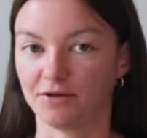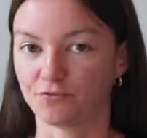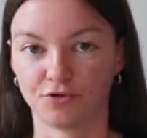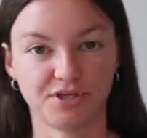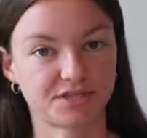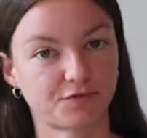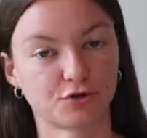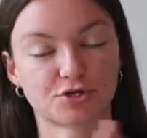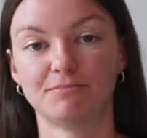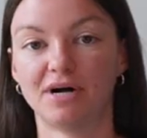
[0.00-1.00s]
for this
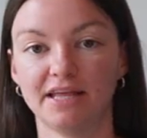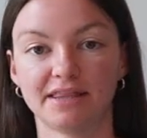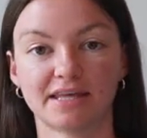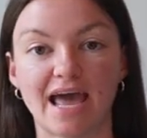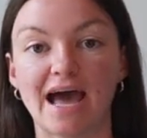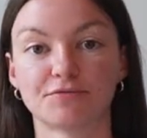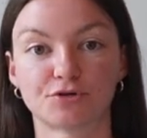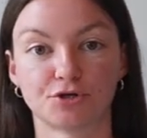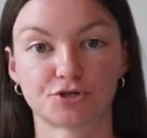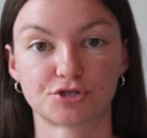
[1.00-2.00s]
first month
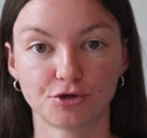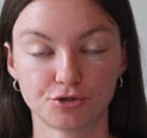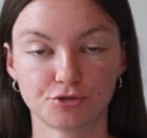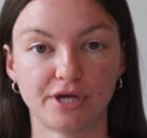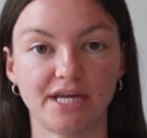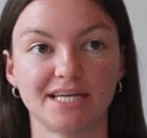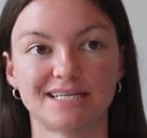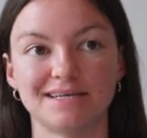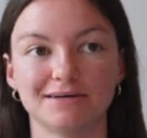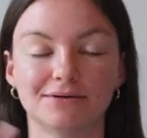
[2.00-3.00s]
after surgery
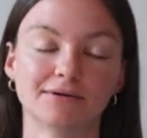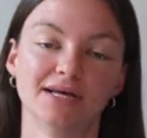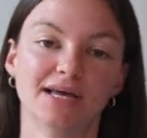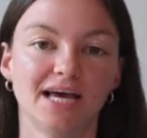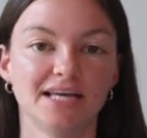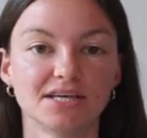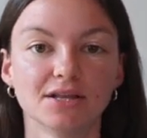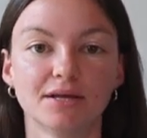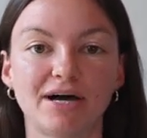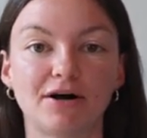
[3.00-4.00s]
until
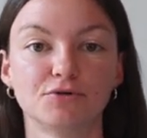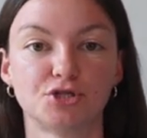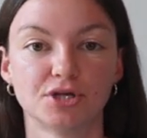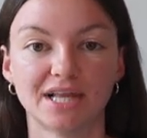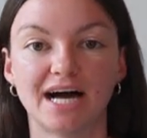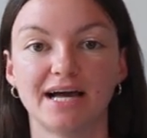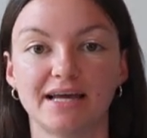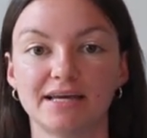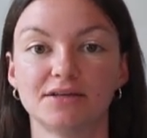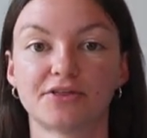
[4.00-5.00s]
about
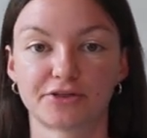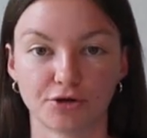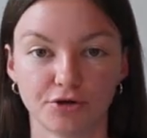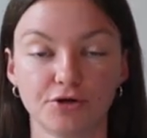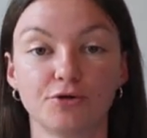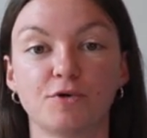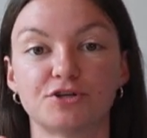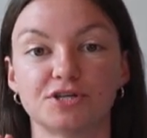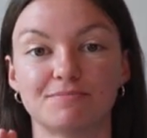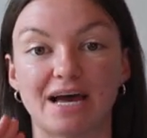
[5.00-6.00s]
July 3rd,
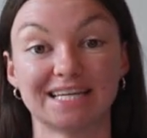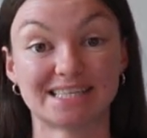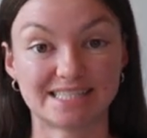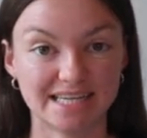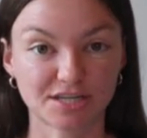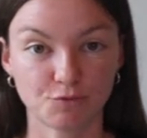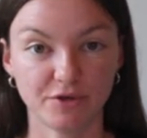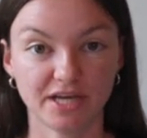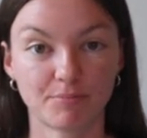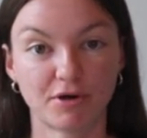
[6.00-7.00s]
which is my
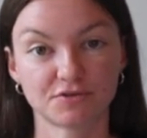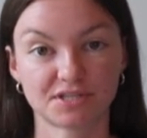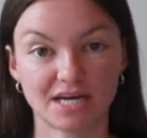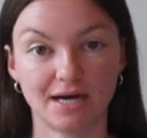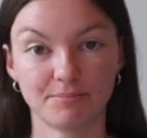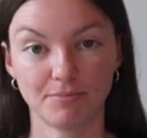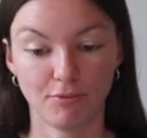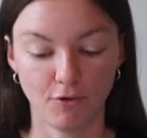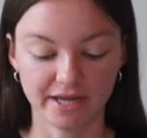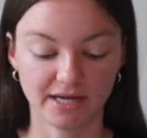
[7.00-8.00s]
6-week post-op
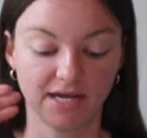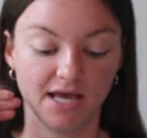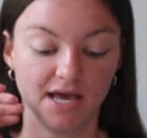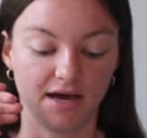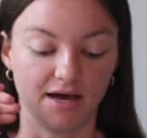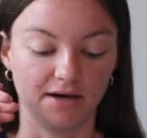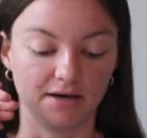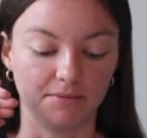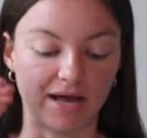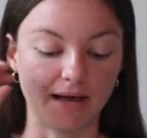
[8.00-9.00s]
point,
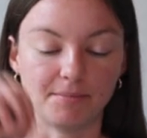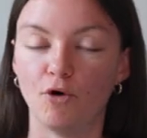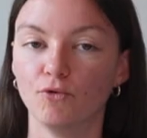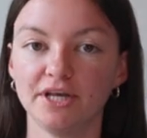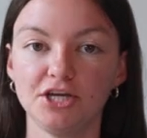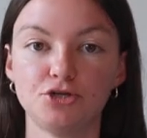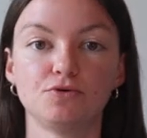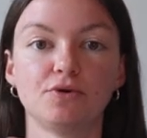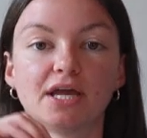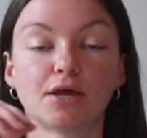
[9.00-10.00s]
I'm only
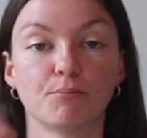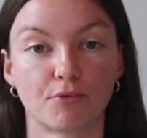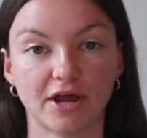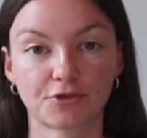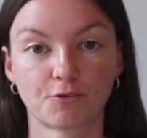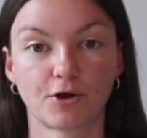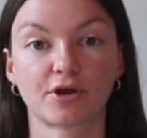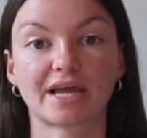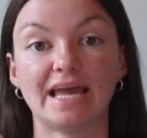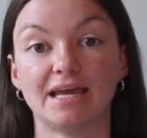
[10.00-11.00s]
doing breath
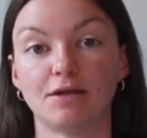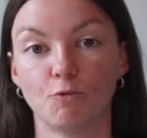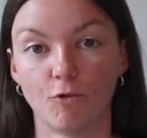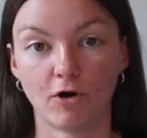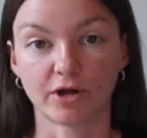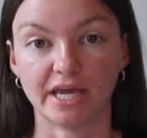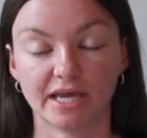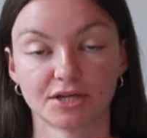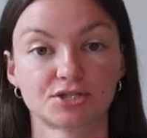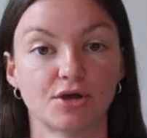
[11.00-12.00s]
work and
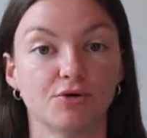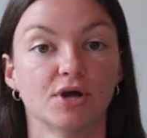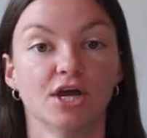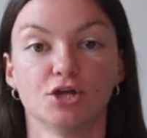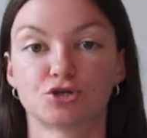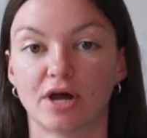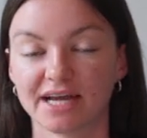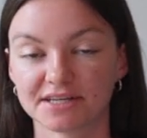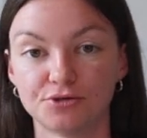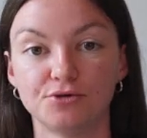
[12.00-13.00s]
walking. So
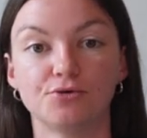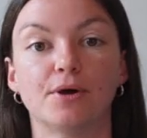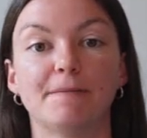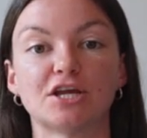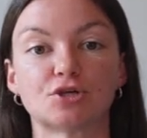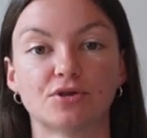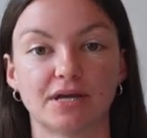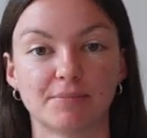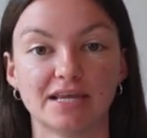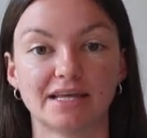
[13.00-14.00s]
trying to make sure that
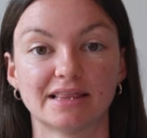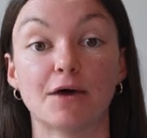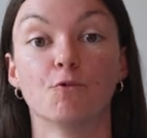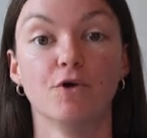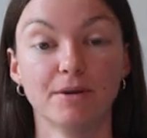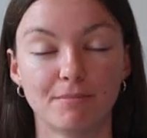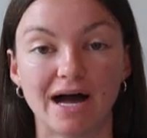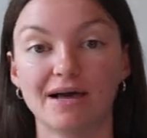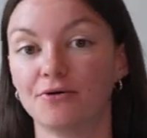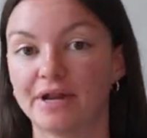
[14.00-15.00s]
I'm getting that 1
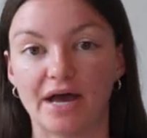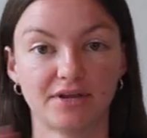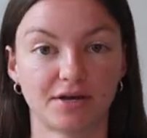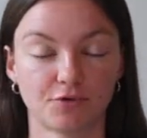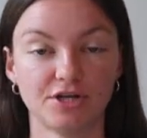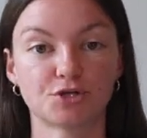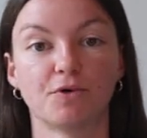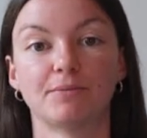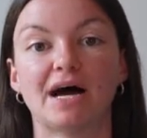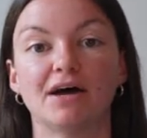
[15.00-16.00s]
mile. Now that I've reached
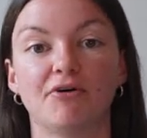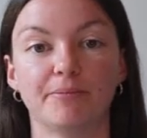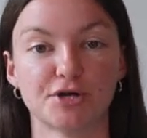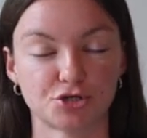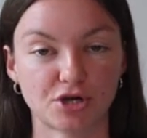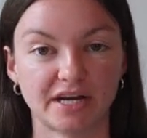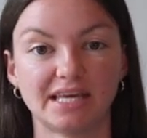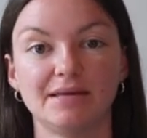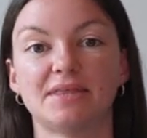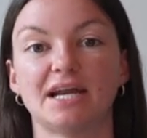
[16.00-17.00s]
1 mile, I'm going to try to
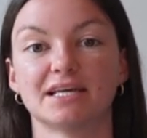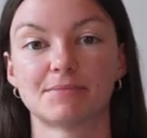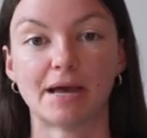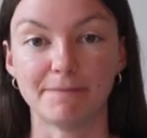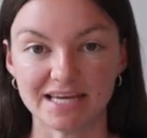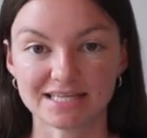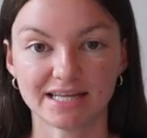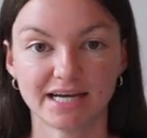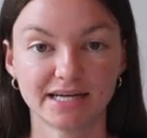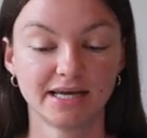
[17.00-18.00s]
keep that as my
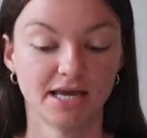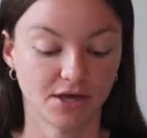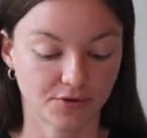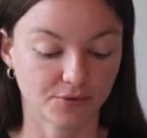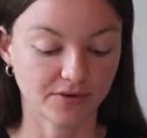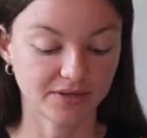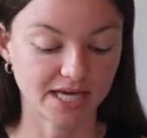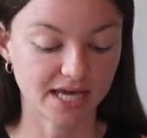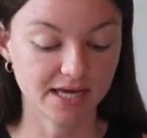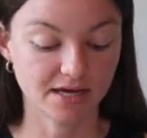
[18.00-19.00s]
baseline throughout the
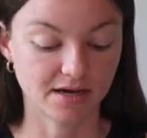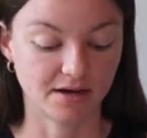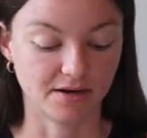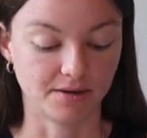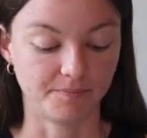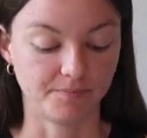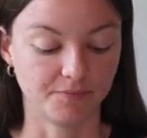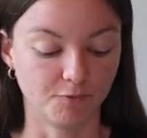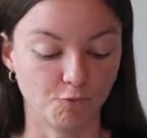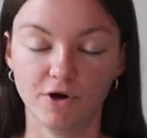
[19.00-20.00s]
day.
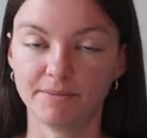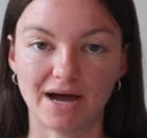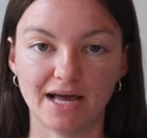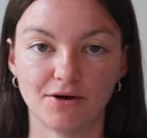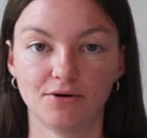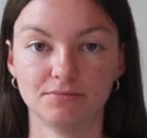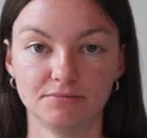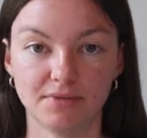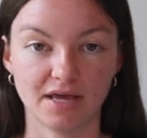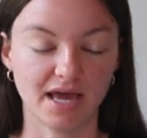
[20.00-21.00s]
1 mile